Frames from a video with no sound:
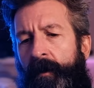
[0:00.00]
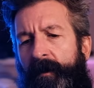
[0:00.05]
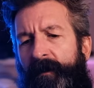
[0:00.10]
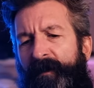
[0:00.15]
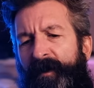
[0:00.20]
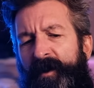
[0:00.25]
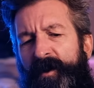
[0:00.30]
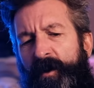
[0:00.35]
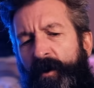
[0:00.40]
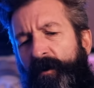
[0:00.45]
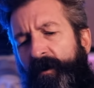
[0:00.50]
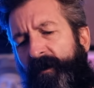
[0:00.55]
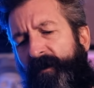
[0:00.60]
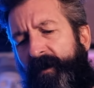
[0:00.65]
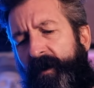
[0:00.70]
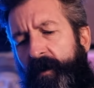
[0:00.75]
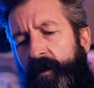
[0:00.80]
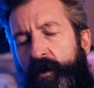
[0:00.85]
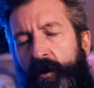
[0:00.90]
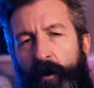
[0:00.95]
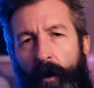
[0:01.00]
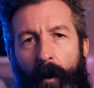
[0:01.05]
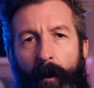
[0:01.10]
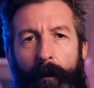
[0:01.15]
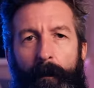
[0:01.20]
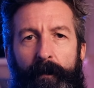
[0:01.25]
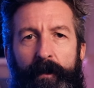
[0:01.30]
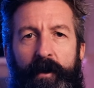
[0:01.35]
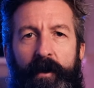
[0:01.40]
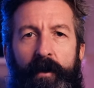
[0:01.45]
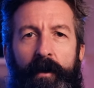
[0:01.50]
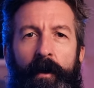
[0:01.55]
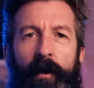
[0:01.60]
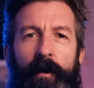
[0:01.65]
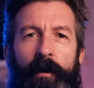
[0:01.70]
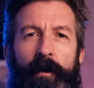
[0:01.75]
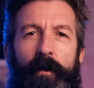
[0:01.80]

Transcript: photography jobs